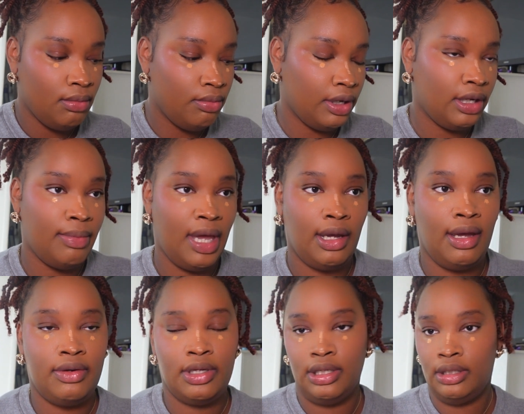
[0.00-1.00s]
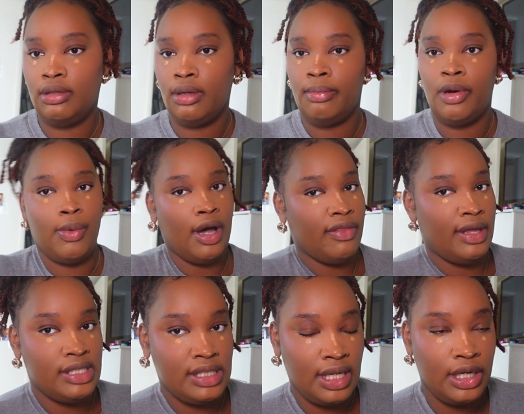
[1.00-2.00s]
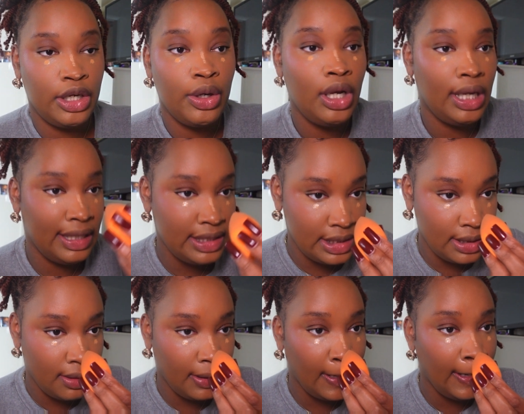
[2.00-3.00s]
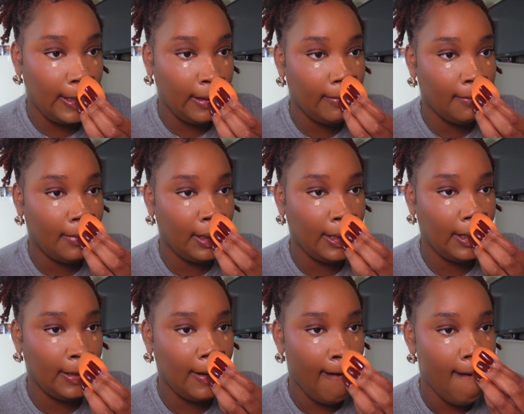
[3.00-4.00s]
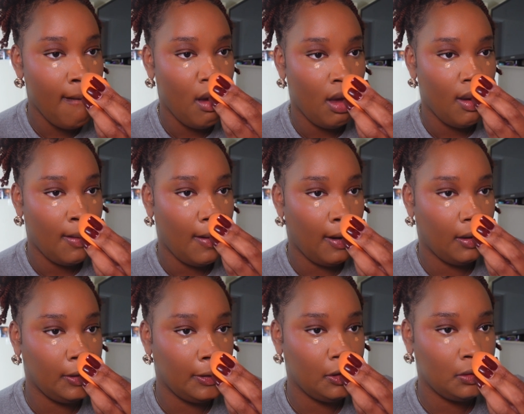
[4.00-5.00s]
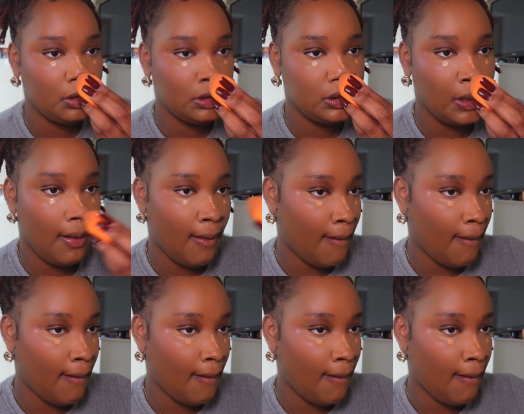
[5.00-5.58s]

bring it back out again. But while that's setting, let's go ahead and blend our nose.